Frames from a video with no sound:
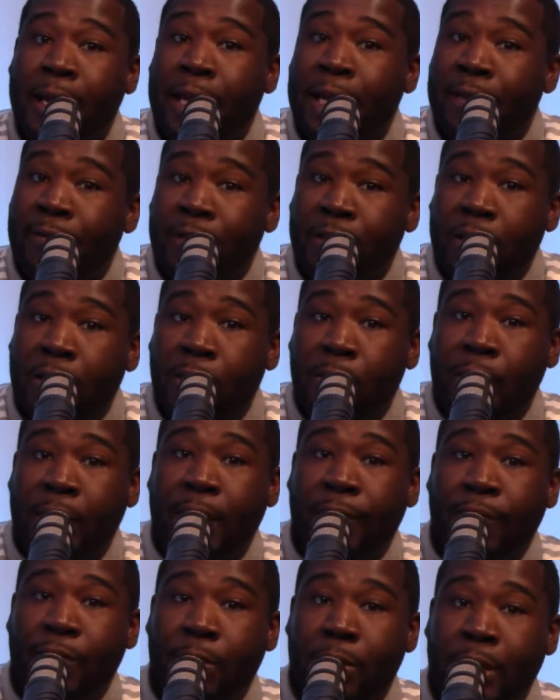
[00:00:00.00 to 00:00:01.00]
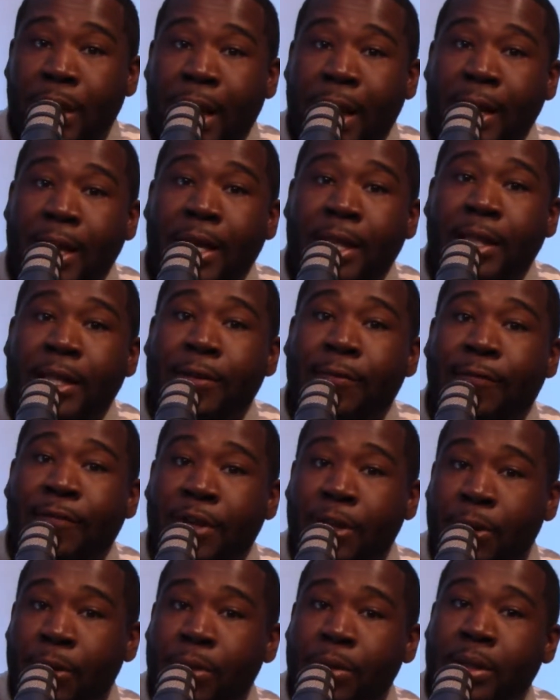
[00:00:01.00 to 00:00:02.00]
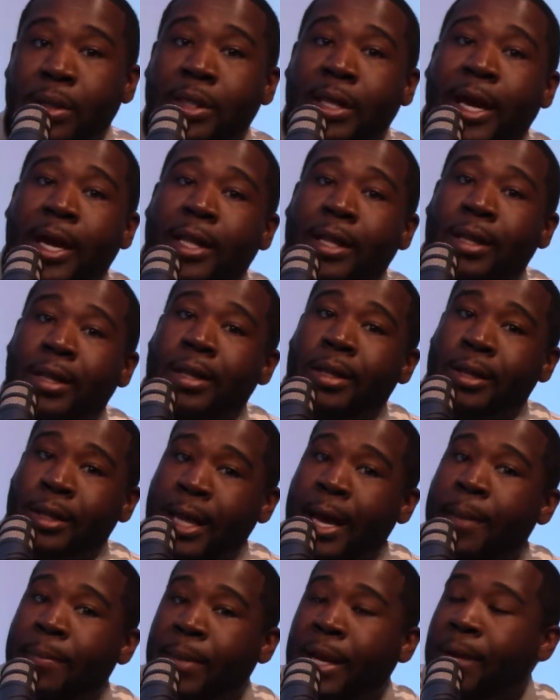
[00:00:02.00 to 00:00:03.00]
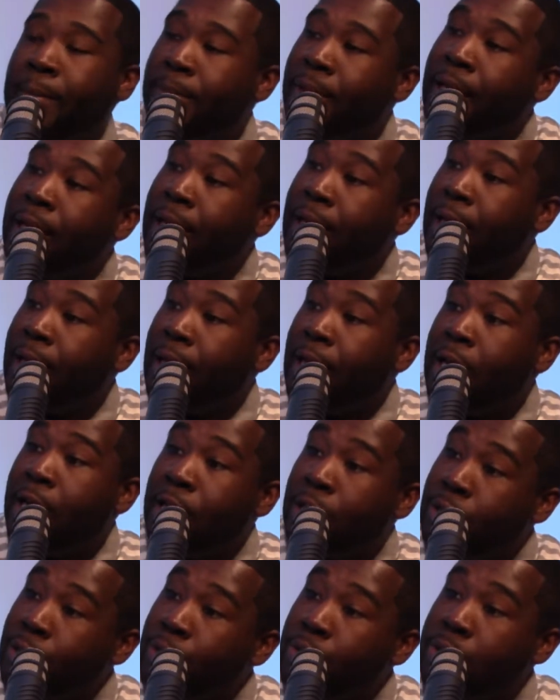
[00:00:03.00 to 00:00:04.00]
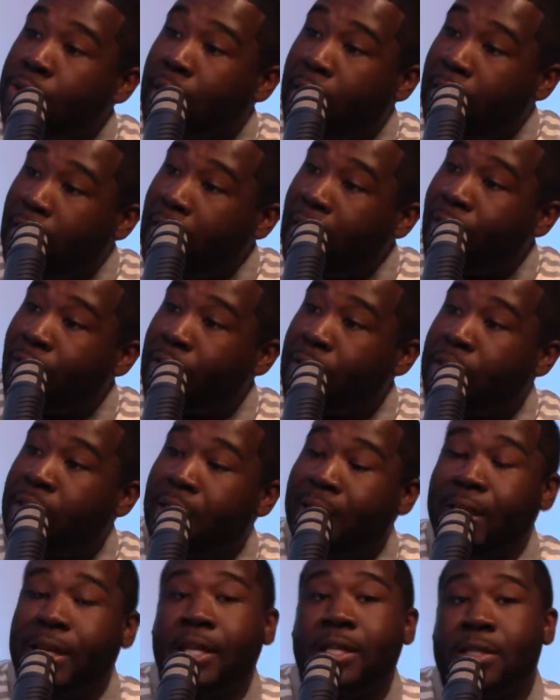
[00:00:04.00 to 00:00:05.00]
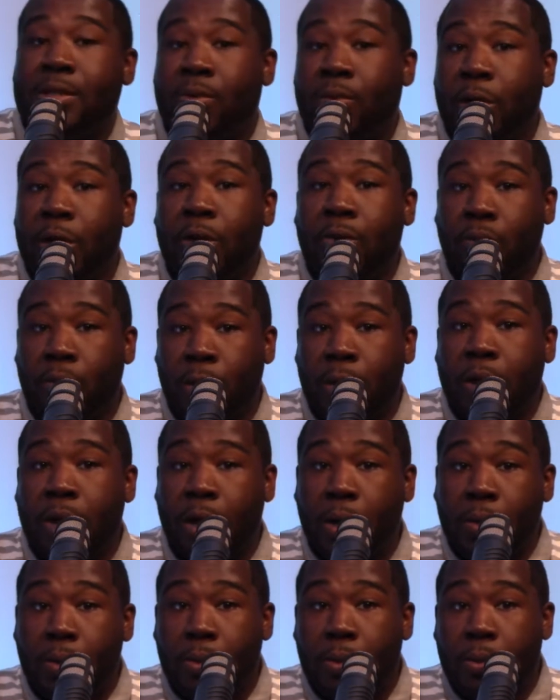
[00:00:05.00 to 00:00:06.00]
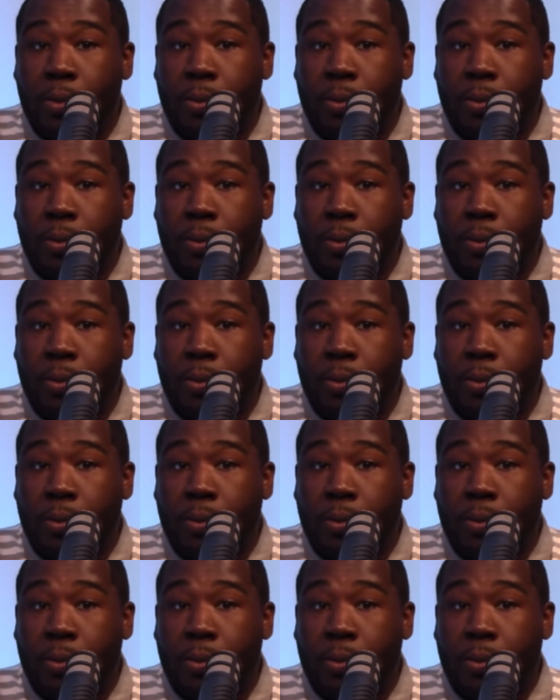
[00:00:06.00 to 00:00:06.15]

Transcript: even though if you're not in the field that may be, use the leverage to get to where you want to go.